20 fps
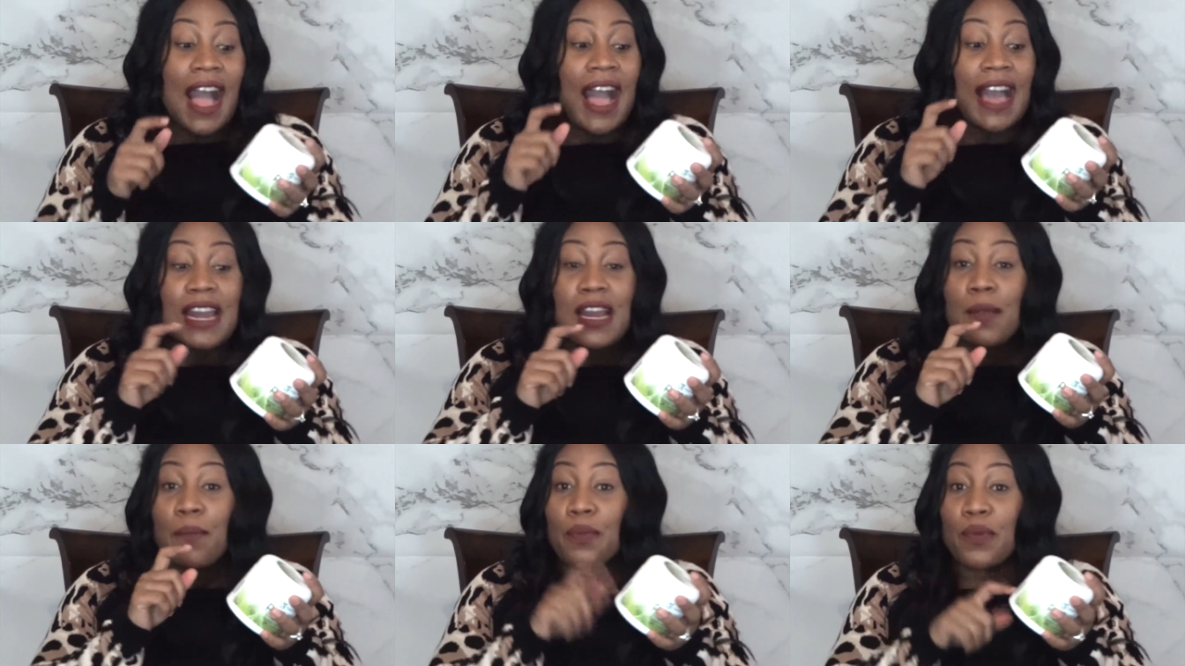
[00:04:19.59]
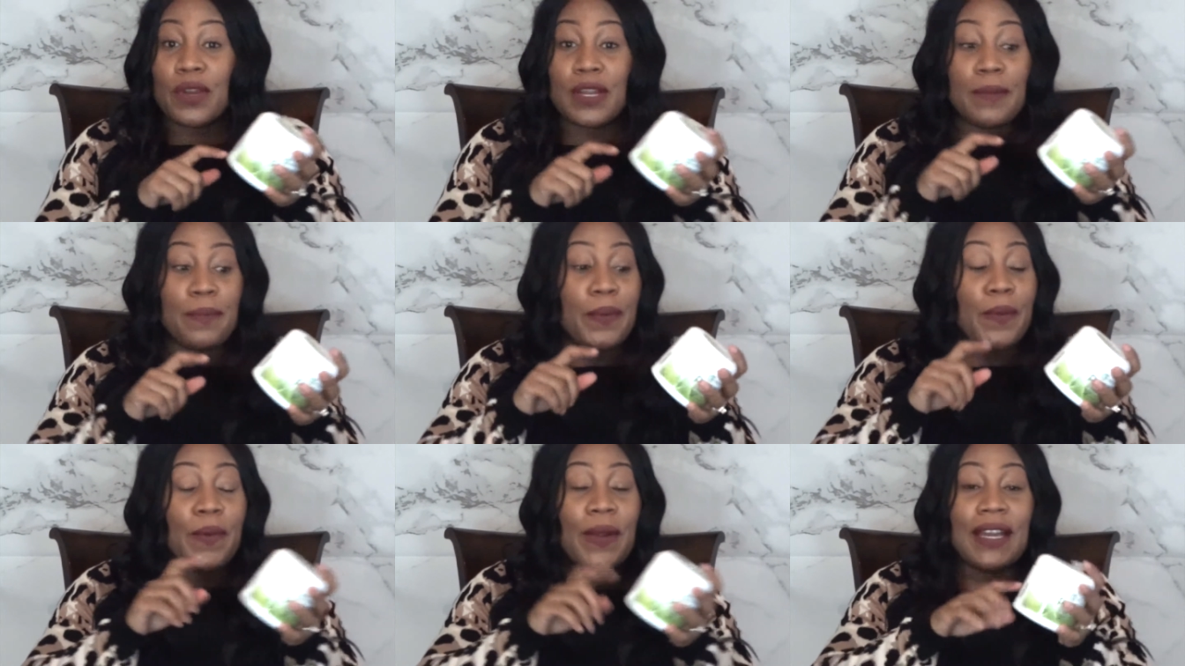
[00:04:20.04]
I didn't
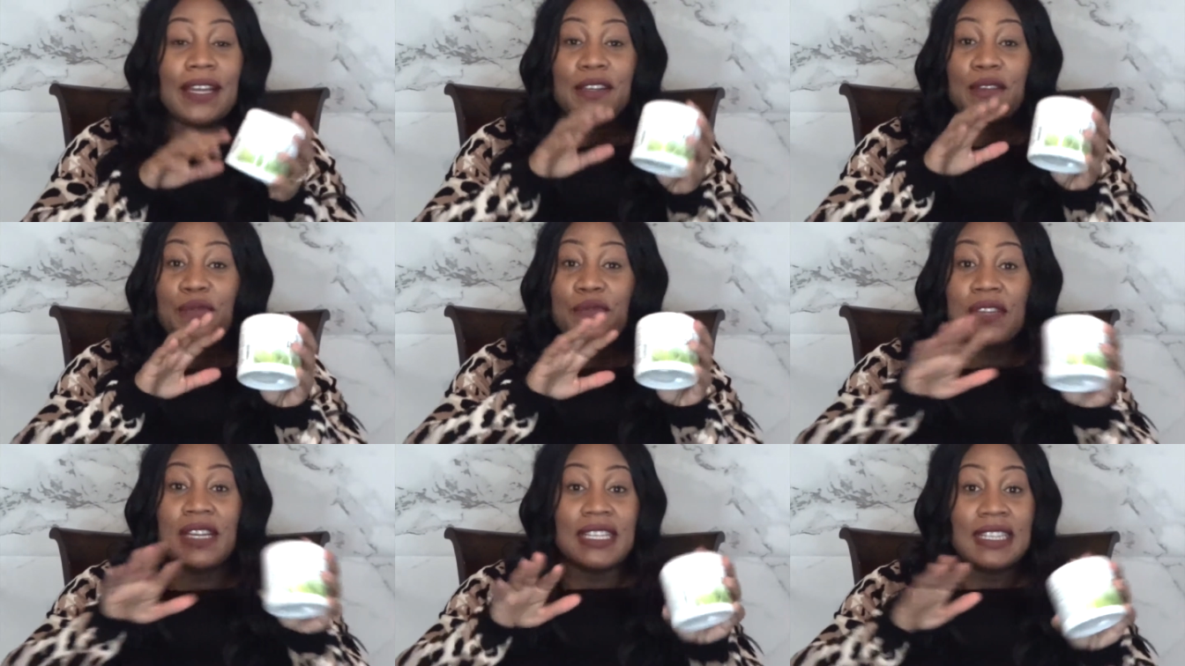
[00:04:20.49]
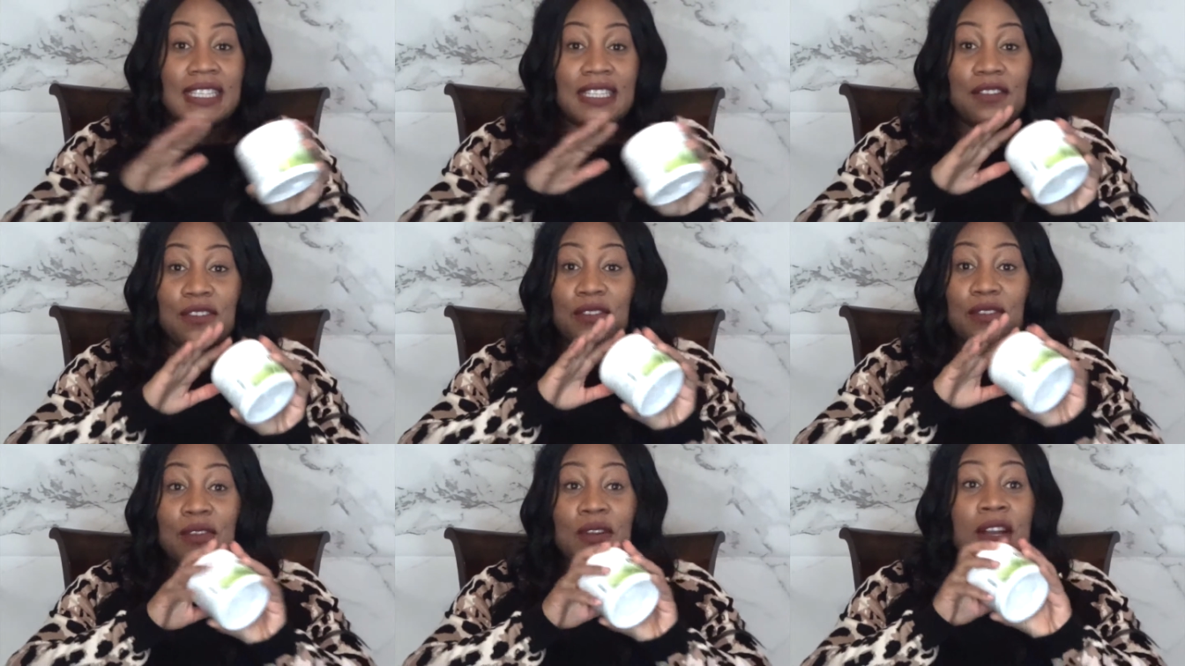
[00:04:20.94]
pre-pull, I didn't do nothing,
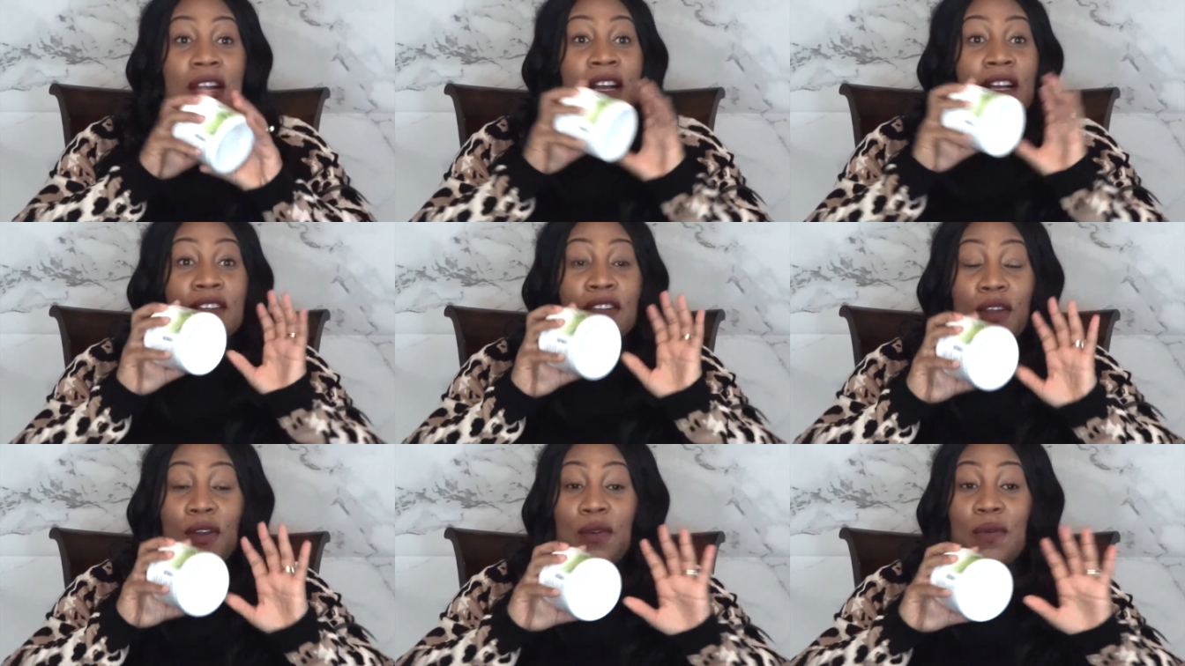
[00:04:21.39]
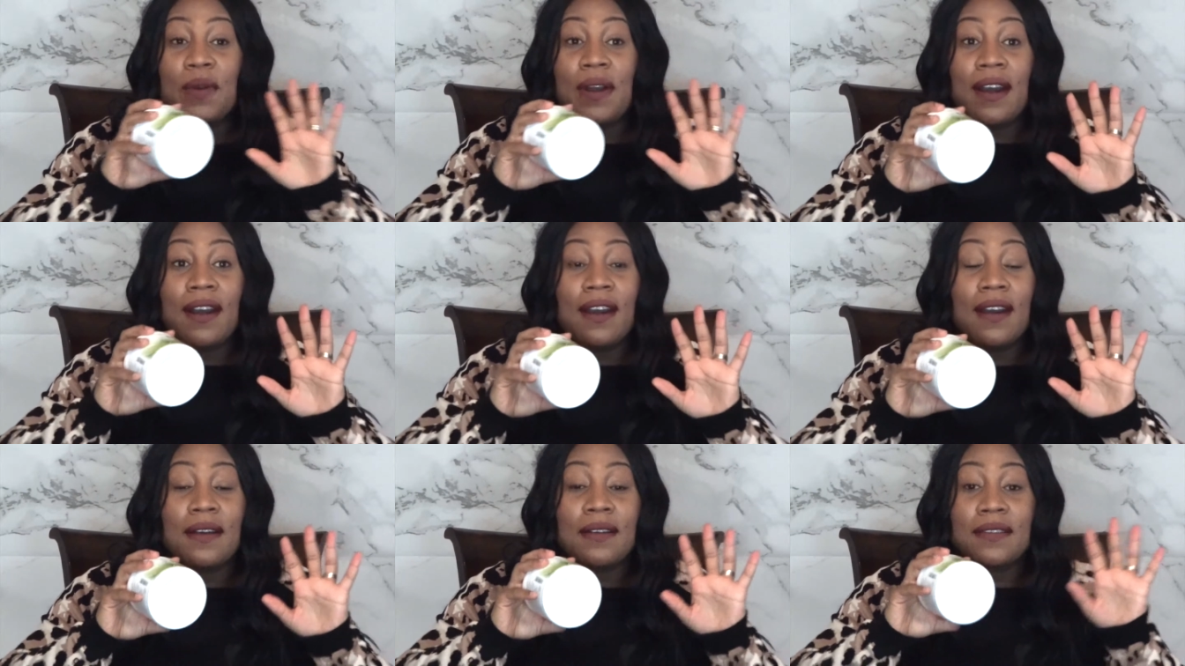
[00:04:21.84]
no no
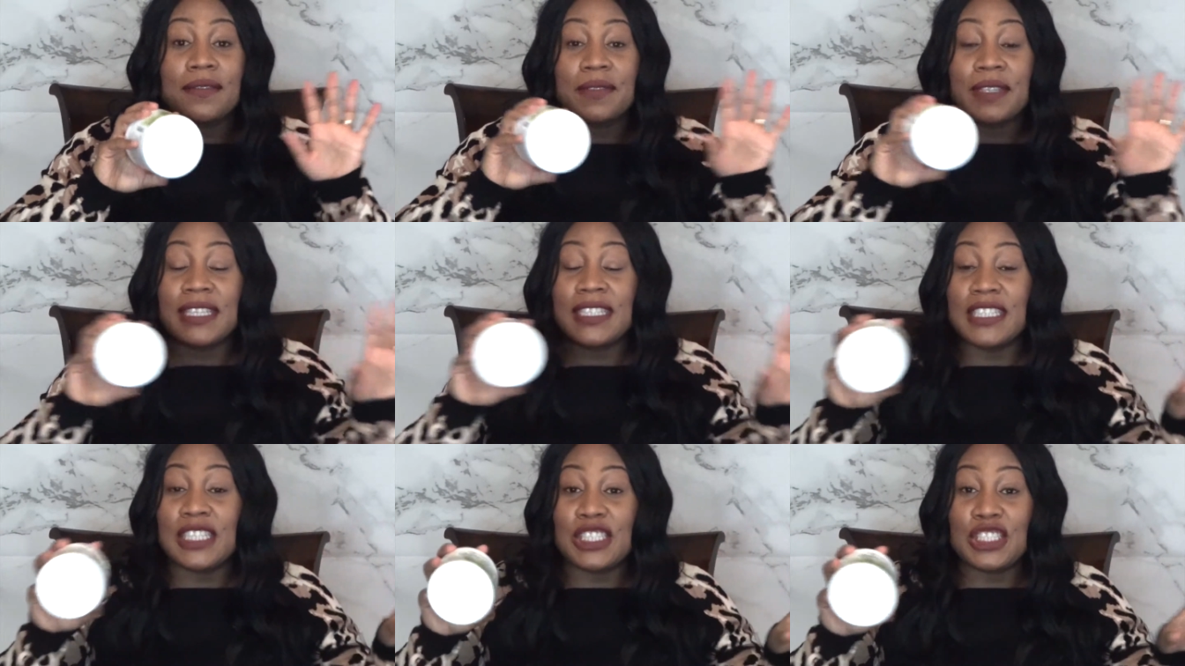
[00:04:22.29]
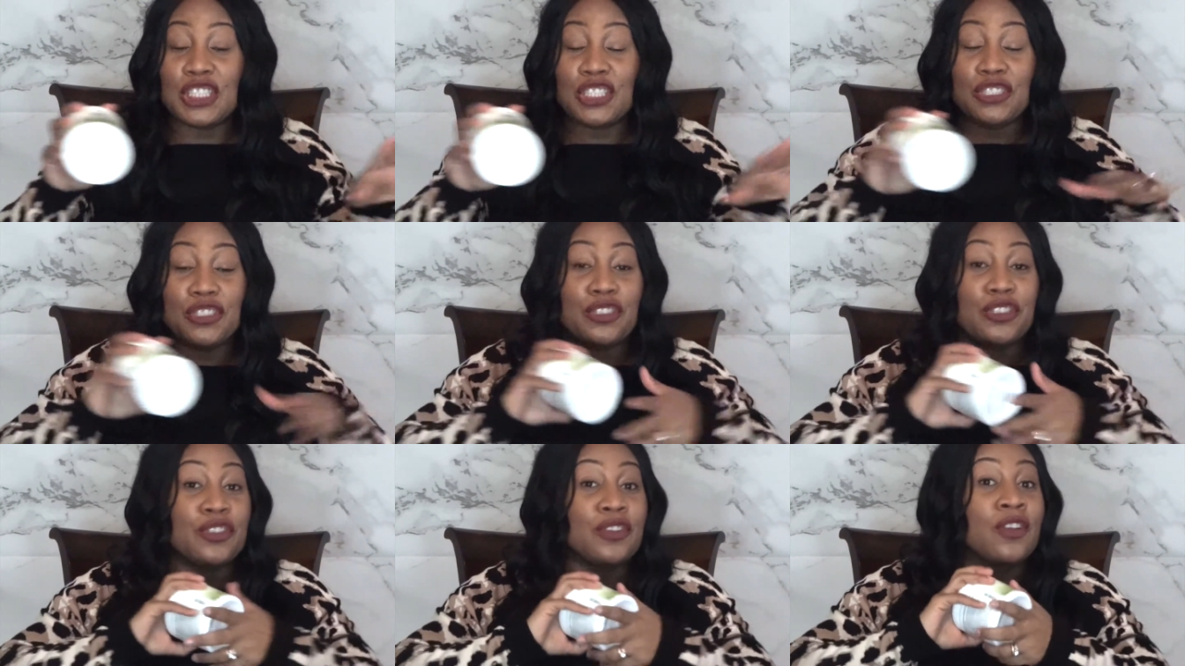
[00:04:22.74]
um,
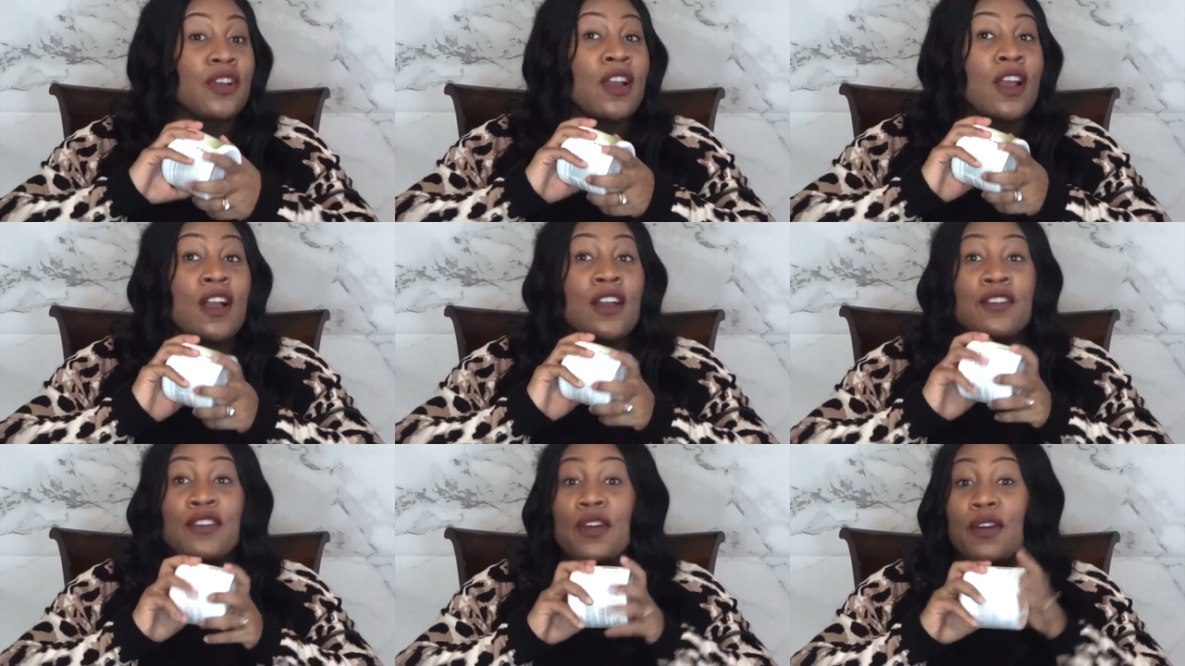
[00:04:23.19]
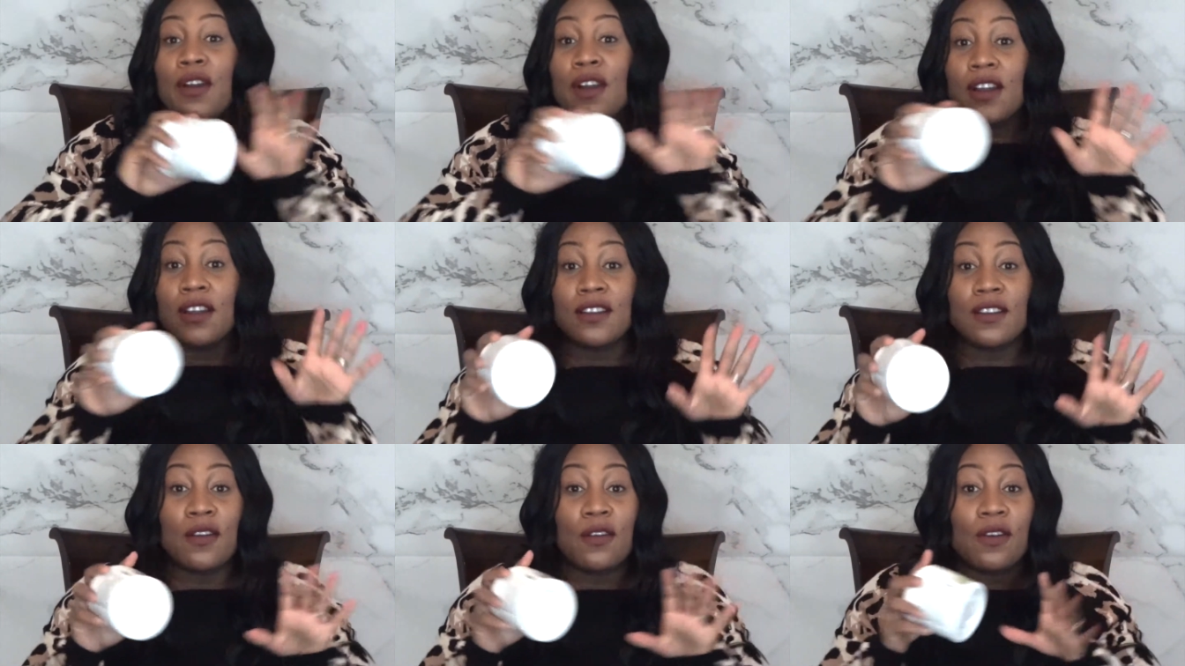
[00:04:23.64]
conditioner, no
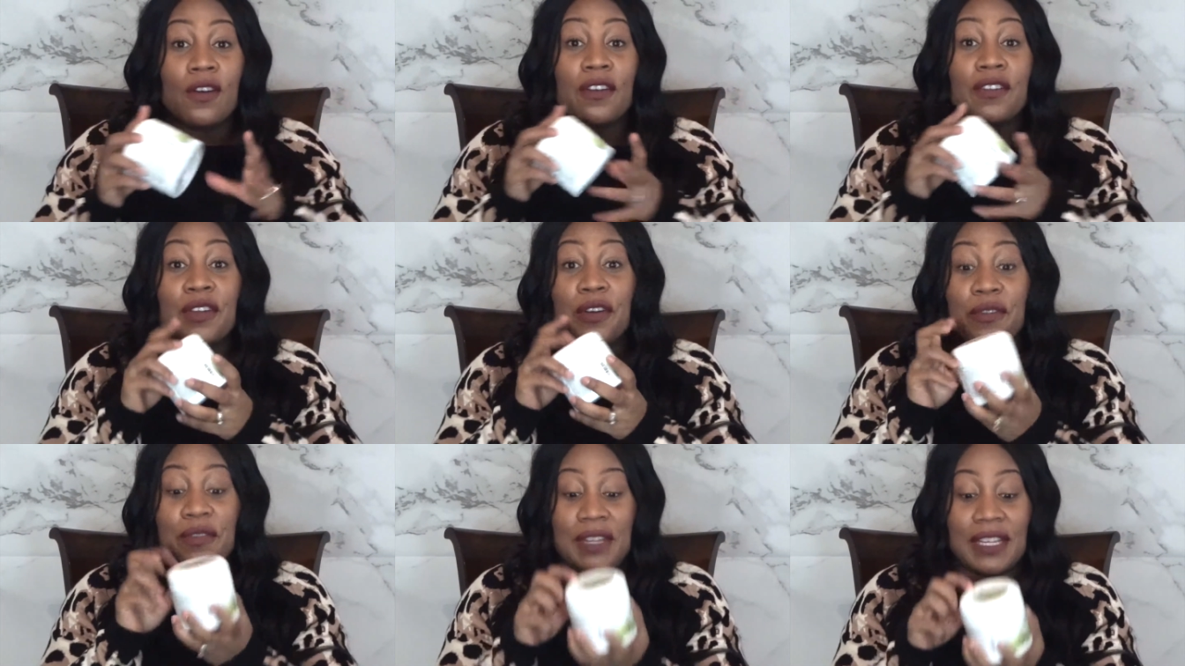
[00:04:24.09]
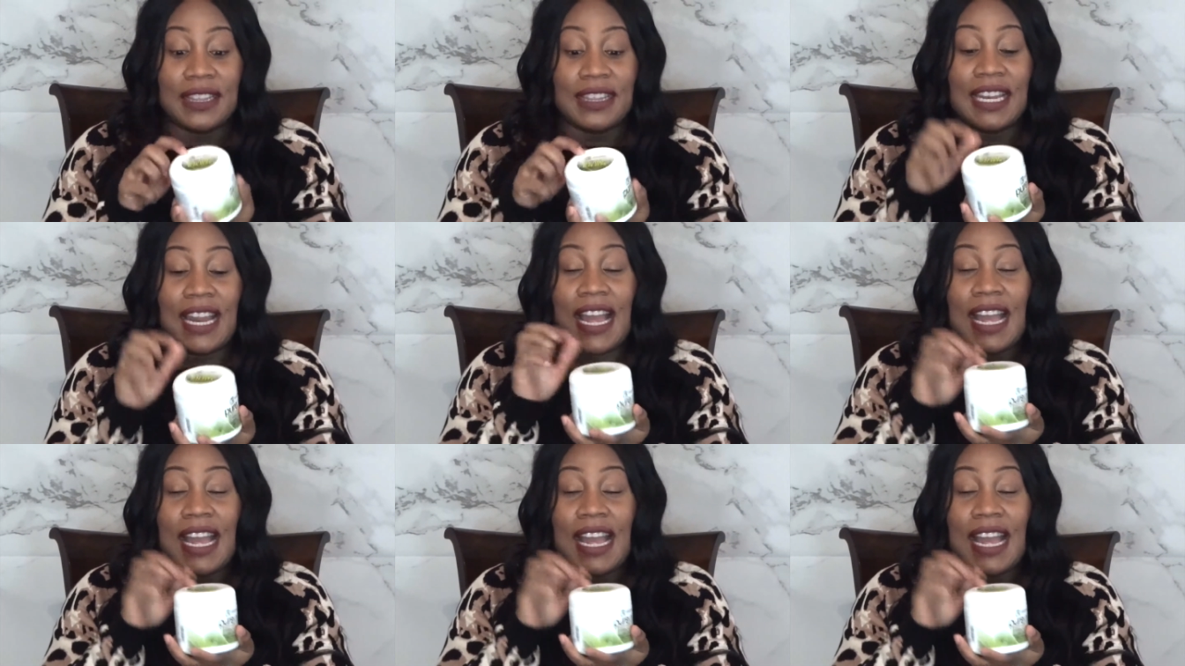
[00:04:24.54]
coconut oil, no nothing.